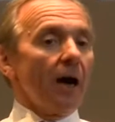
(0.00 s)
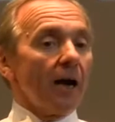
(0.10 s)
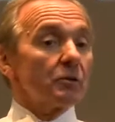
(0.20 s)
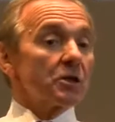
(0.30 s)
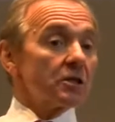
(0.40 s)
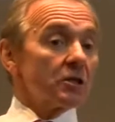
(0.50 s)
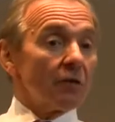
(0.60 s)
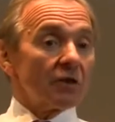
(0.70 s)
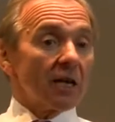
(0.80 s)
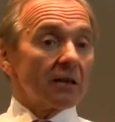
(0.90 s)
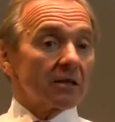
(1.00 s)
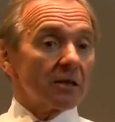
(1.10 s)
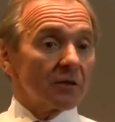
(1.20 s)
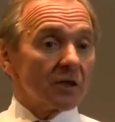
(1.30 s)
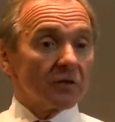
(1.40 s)
I was chief executive of the
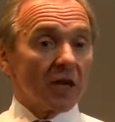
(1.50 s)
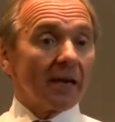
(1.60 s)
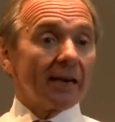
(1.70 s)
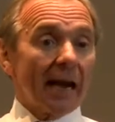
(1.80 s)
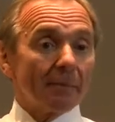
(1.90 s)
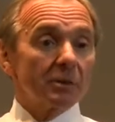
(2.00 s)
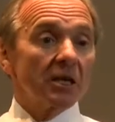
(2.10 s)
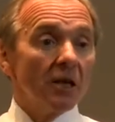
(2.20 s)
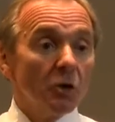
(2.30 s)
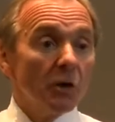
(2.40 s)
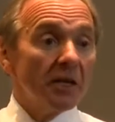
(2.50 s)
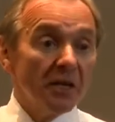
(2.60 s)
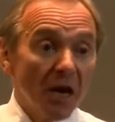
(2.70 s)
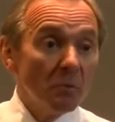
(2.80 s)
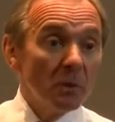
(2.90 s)
civil service. I had absolutely
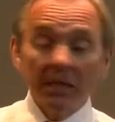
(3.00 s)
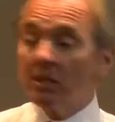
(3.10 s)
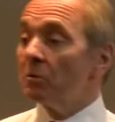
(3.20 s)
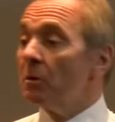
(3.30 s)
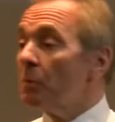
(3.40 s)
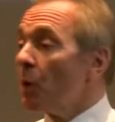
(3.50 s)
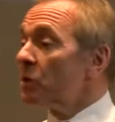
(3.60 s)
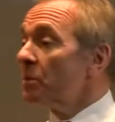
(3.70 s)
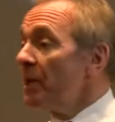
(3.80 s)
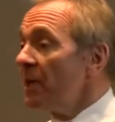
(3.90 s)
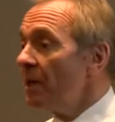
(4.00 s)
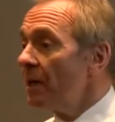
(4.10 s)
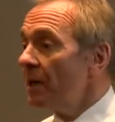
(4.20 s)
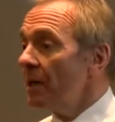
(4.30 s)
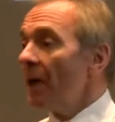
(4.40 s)
nobody to report to me.
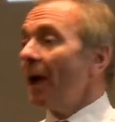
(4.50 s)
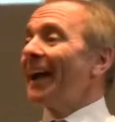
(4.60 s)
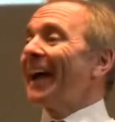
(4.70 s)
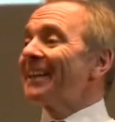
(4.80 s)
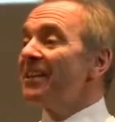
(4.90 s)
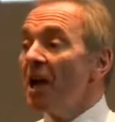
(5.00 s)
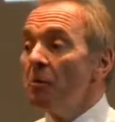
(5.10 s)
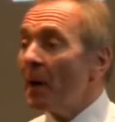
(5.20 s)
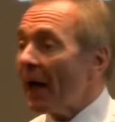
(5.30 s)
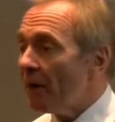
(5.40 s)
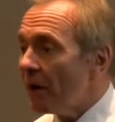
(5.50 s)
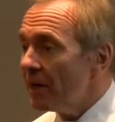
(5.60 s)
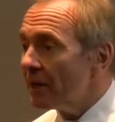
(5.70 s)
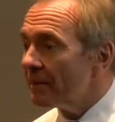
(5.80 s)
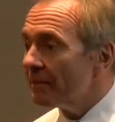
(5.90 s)
I had no
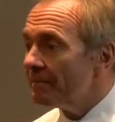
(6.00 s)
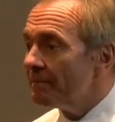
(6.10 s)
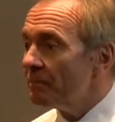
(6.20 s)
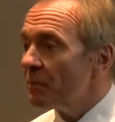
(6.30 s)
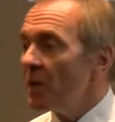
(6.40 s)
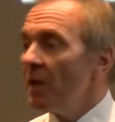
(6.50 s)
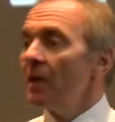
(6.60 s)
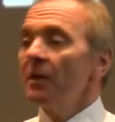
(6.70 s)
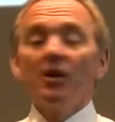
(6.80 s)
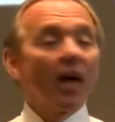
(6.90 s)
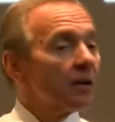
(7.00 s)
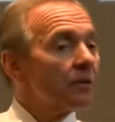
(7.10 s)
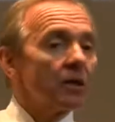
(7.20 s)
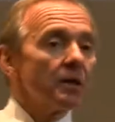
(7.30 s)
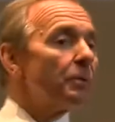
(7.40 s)
power. None
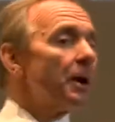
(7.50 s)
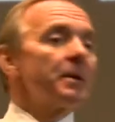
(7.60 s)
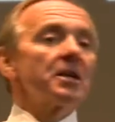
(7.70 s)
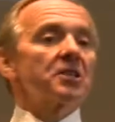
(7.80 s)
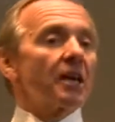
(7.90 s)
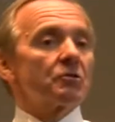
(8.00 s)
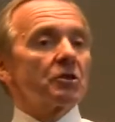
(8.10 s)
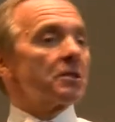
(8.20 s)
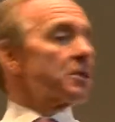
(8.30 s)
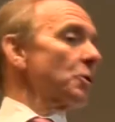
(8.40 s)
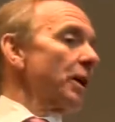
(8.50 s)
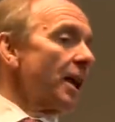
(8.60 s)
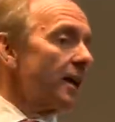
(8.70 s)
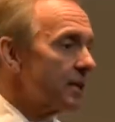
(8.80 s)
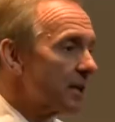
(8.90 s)
of the permanent secretaries of the
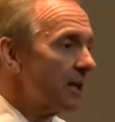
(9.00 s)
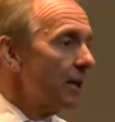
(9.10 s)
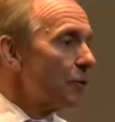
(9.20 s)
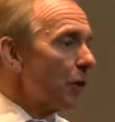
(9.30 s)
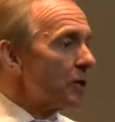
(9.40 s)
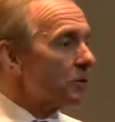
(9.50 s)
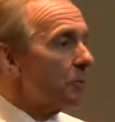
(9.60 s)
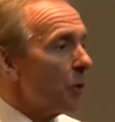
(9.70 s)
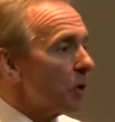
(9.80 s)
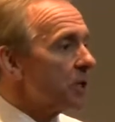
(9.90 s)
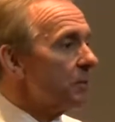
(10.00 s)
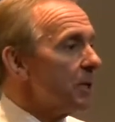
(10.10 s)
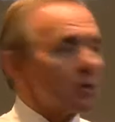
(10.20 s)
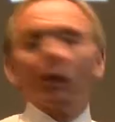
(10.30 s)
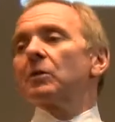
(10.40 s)
28 things reported to
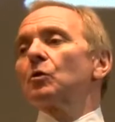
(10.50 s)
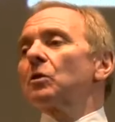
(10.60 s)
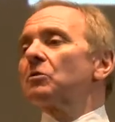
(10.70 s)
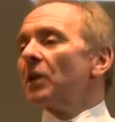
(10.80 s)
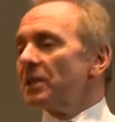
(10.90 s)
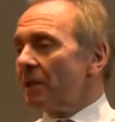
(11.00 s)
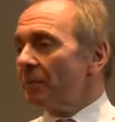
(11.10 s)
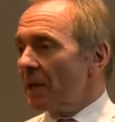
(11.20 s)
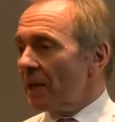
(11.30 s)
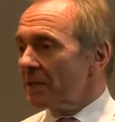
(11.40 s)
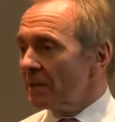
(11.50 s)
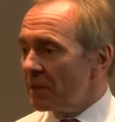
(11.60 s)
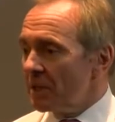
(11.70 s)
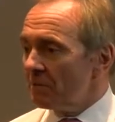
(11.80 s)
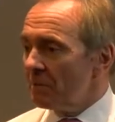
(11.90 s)
me, so I thought, Christ, I better get
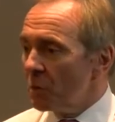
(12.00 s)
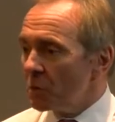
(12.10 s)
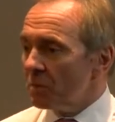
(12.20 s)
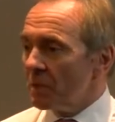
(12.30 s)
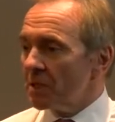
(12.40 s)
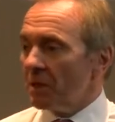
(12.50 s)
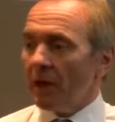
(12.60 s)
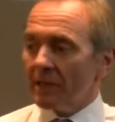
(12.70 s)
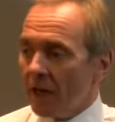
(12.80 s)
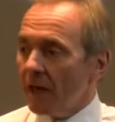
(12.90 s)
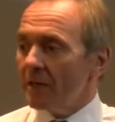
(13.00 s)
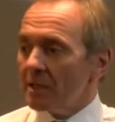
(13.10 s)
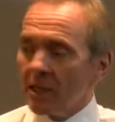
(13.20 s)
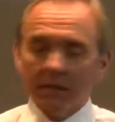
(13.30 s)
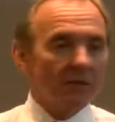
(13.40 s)
somebody to report to me, so I had to hire
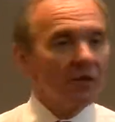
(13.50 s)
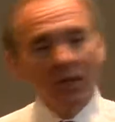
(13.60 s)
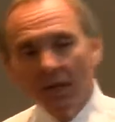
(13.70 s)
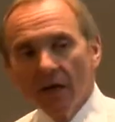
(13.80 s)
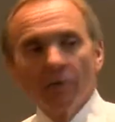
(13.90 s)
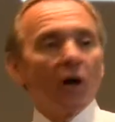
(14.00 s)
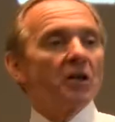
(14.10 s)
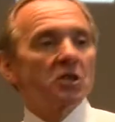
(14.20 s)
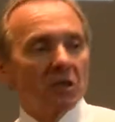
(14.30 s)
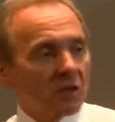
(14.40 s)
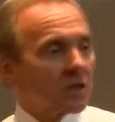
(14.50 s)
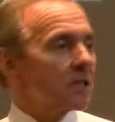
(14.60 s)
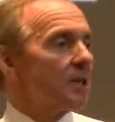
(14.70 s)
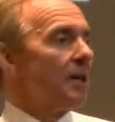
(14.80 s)
these functions